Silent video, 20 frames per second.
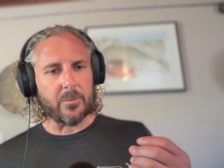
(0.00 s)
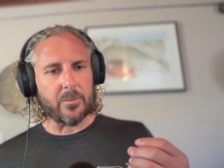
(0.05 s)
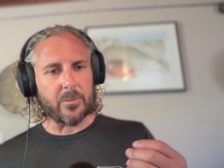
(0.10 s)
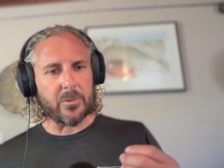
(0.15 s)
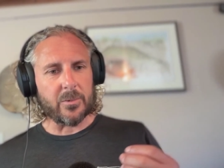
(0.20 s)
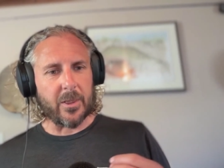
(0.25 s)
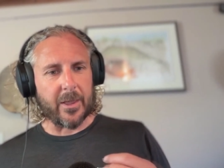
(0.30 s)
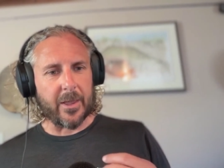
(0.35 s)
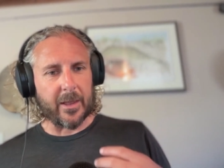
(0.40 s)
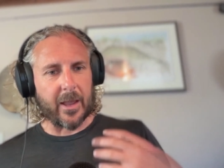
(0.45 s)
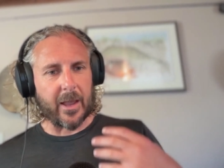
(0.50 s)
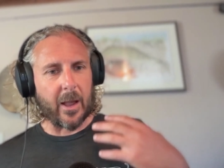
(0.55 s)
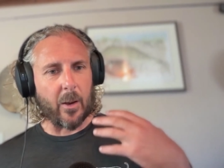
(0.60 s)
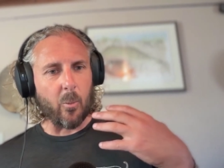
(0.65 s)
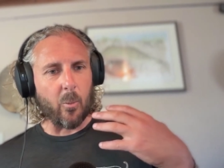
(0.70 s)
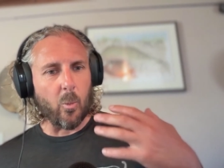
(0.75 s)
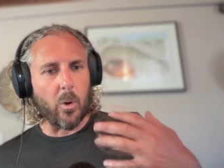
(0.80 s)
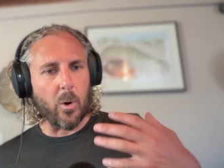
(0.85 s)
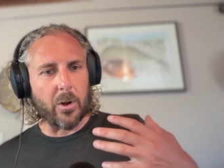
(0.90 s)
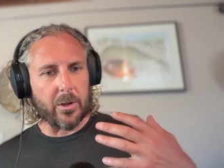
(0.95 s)
Like
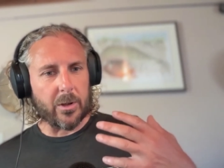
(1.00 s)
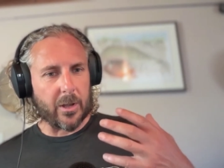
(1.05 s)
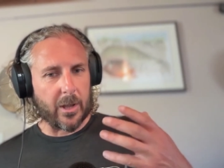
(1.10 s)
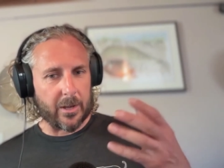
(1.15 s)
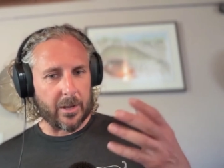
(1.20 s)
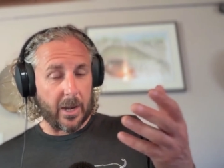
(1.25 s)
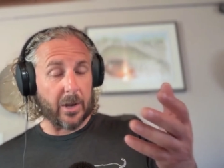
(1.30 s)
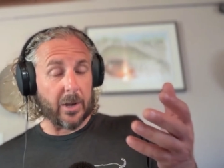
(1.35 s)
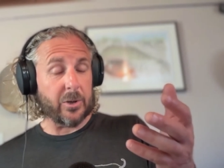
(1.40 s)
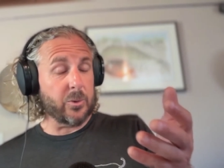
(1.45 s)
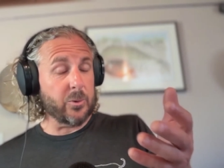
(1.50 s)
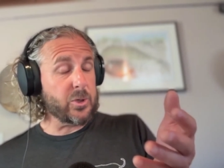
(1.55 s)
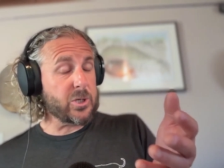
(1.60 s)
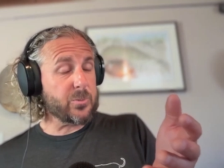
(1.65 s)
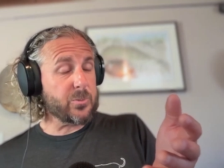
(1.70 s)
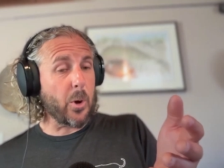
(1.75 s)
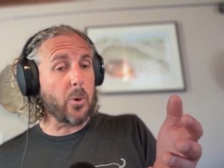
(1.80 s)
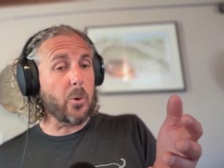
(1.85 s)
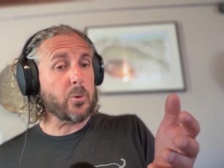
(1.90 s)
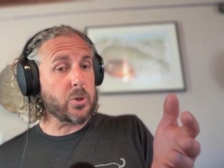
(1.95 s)
what, and you
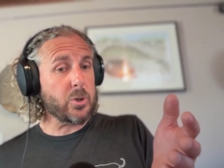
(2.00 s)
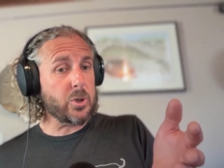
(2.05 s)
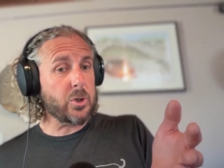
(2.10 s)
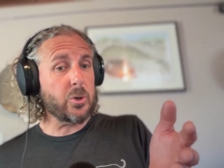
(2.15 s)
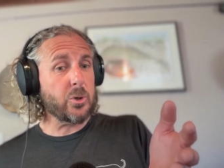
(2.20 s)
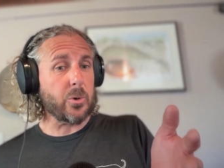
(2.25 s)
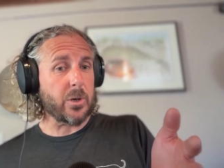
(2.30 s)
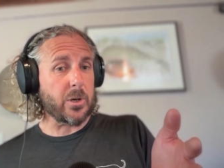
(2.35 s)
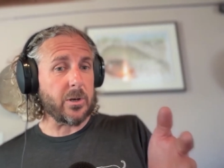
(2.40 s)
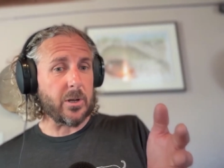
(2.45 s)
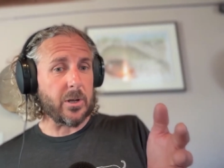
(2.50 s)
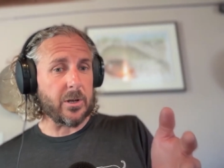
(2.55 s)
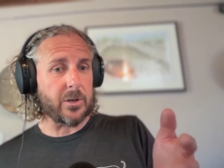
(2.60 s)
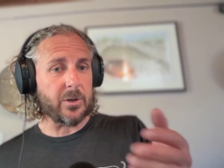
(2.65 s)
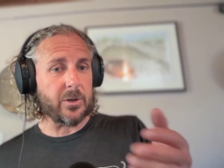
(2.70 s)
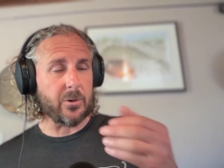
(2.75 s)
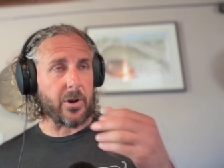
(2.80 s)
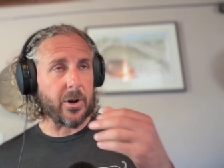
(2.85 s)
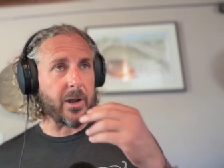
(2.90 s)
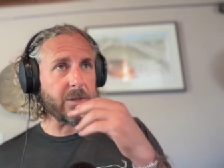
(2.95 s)
spoke to it in
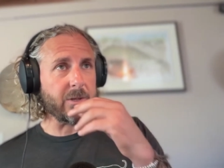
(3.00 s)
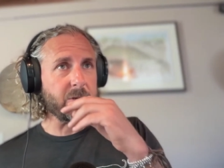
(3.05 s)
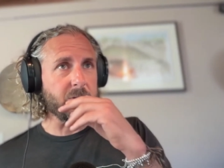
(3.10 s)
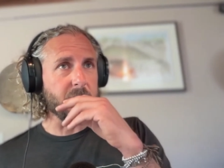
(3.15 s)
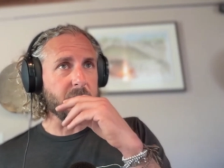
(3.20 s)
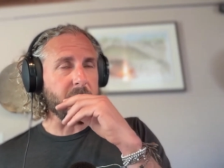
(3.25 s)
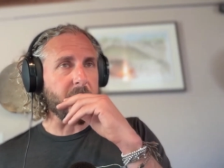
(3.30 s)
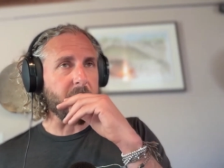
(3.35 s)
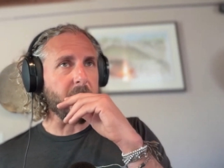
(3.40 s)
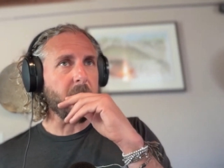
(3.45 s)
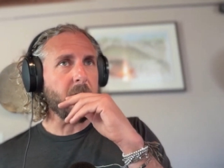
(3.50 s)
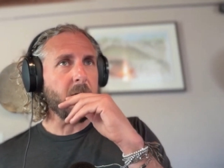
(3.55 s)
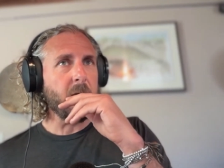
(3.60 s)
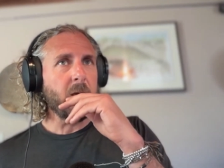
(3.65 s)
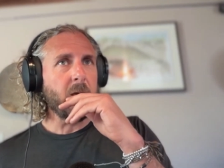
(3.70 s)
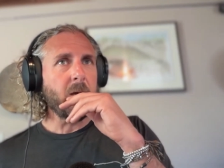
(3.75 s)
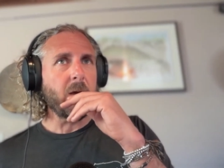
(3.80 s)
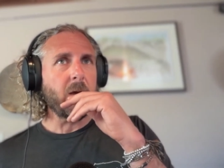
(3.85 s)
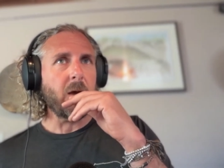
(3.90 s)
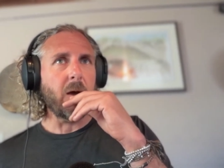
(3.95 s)
your answer there.
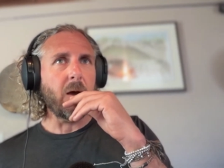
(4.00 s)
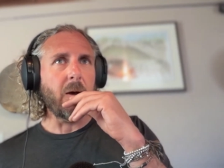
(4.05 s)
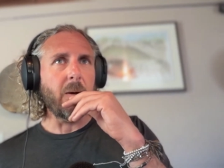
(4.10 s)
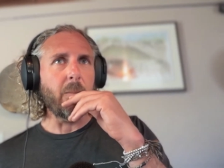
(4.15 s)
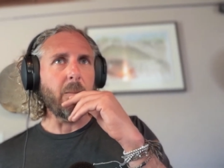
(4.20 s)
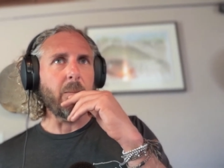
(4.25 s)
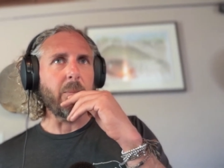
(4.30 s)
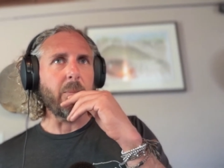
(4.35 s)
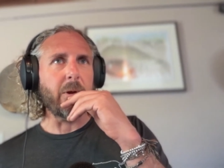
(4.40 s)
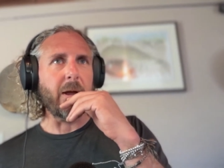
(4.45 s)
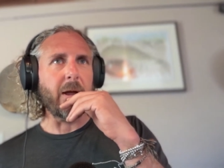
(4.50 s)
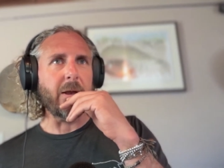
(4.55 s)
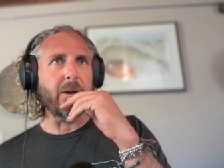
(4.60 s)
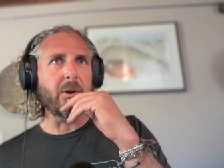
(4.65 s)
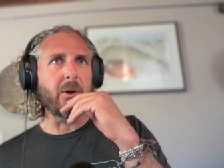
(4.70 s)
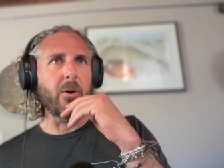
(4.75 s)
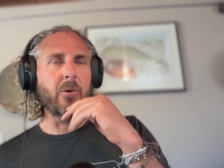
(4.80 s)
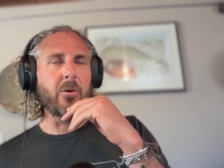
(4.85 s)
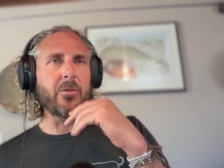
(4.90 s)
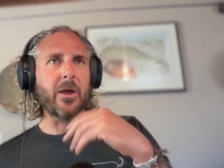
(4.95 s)
But I
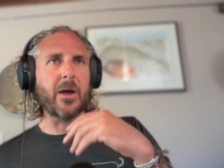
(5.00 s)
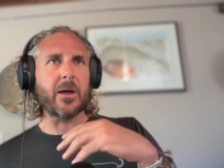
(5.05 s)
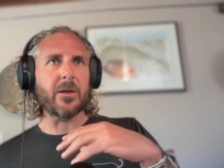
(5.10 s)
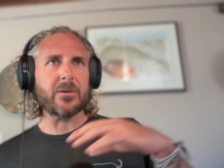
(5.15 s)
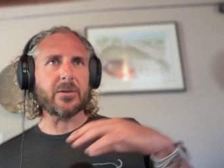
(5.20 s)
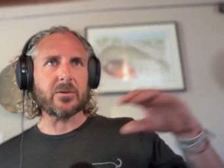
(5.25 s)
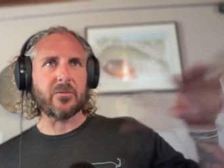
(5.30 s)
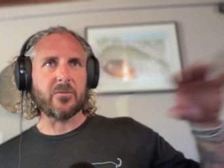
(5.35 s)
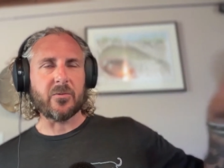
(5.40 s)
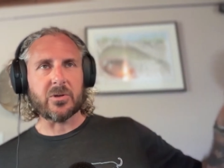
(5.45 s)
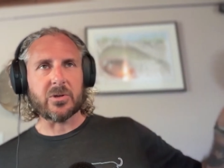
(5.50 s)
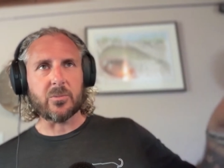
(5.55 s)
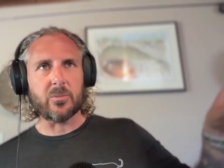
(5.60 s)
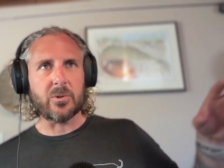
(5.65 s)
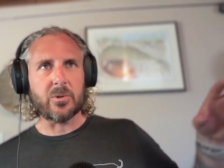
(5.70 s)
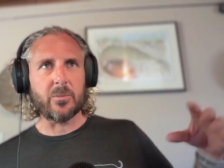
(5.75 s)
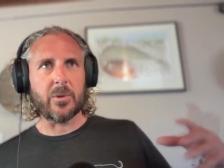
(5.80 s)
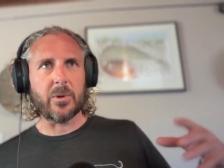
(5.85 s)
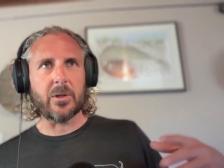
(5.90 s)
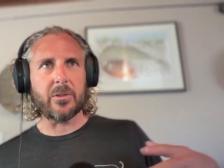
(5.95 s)
know that for some of the
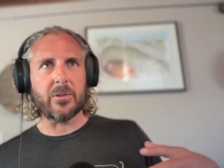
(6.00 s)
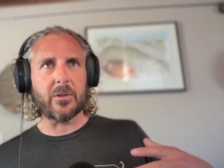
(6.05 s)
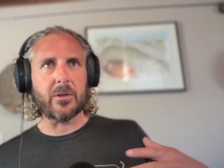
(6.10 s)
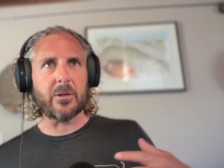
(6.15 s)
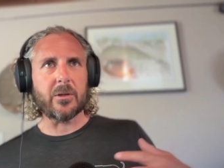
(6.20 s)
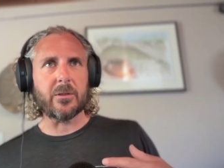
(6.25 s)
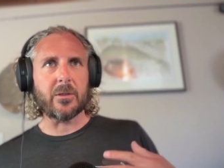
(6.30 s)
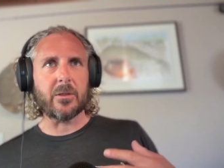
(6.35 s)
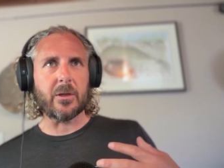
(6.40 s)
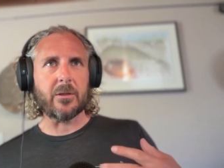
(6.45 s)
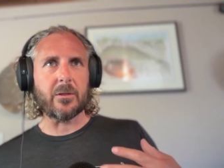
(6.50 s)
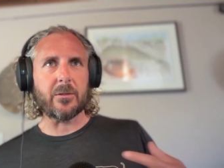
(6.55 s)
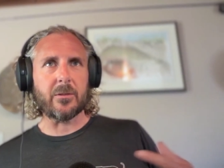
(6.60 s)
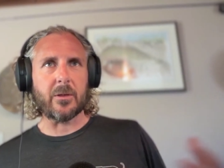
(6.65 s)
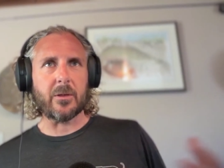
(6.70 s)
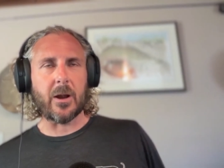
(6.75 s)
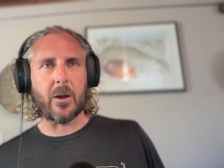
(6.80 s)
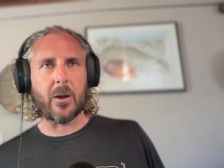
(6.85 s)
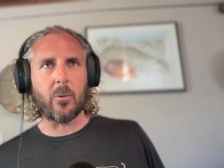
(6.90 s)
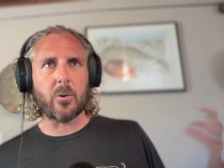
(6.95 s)
men that
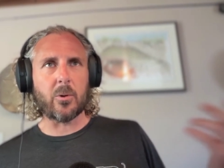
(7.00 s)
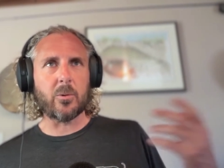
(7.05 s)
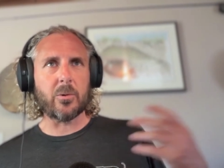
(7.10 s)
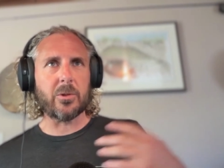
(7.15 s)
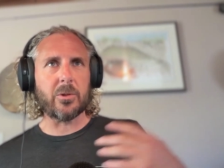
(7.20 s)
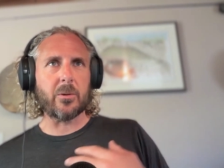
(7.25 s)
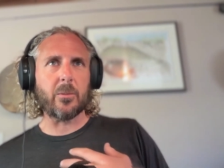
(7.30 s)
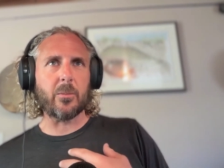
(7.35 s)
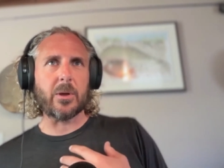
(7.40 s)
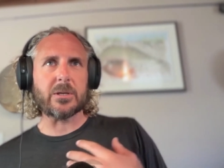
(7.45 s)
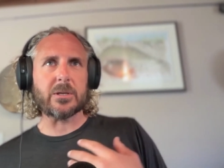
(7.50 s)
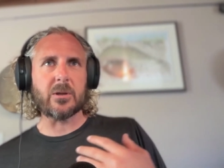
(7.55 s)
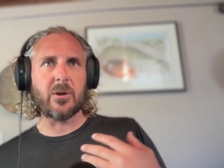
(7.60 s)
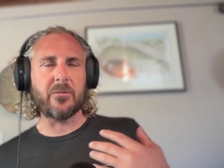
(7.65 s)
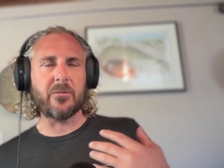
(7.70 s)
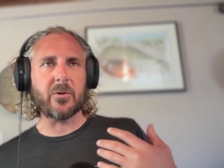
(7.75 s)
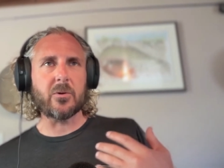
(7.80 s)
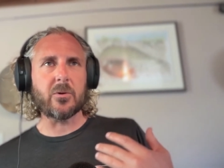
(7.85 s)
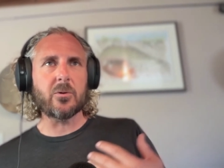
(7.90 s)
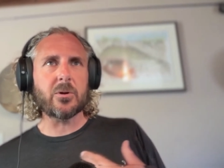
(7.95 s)
I work with, and myself
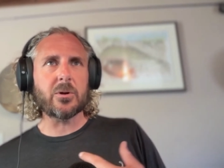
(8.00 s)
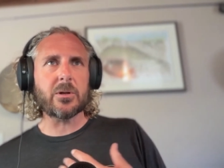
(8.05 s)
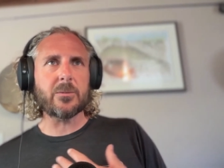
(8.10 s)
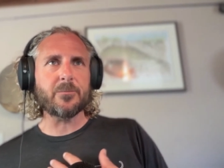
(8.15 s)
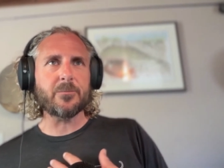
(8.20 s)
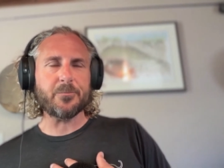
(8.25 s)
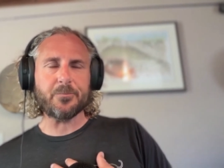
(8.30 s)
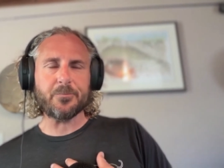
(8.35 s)
included,